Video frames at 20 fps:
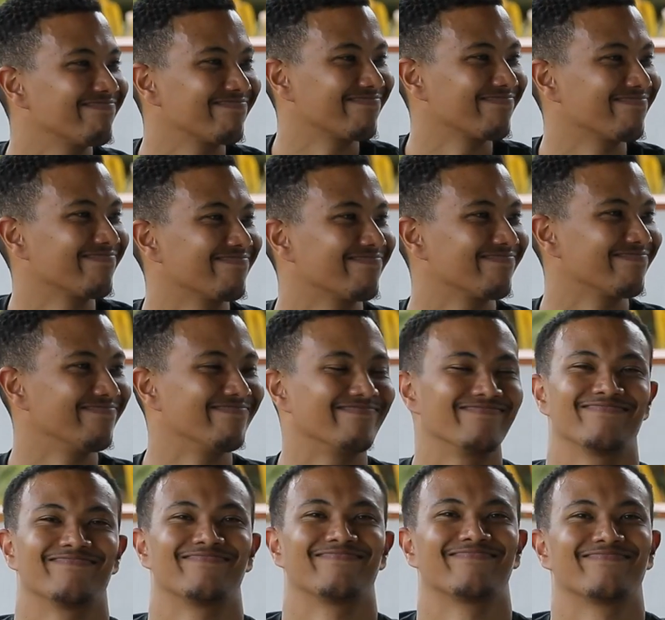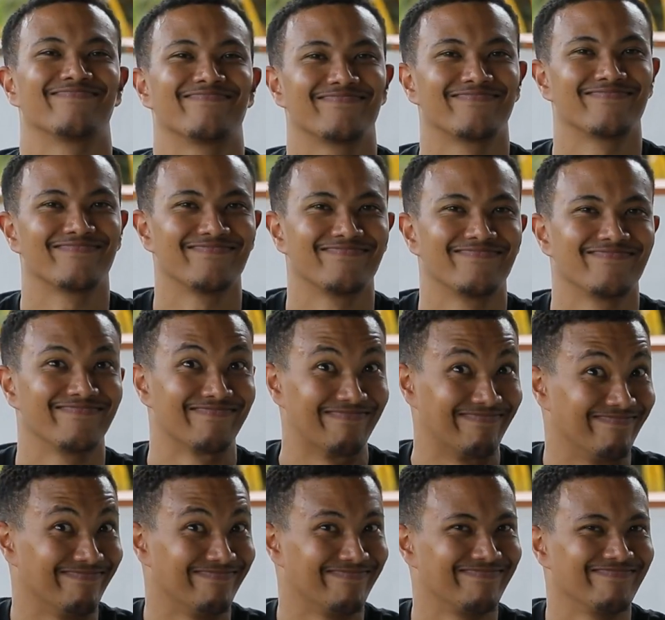Okay.
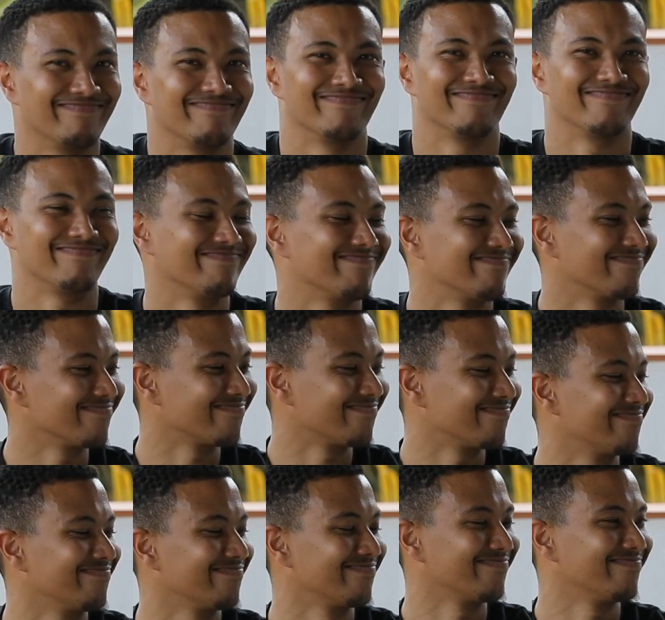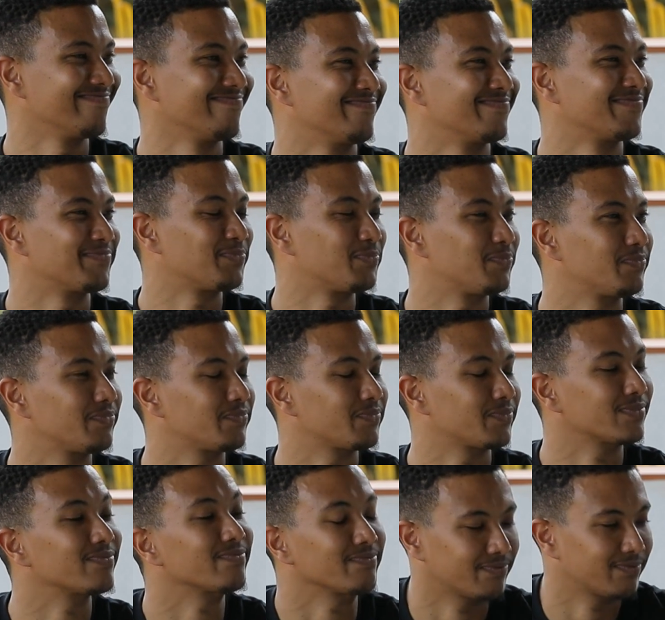So, our last
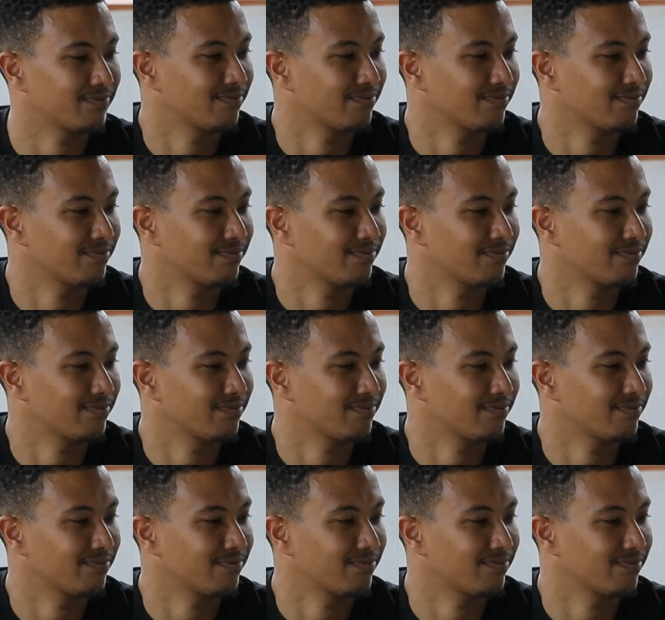part.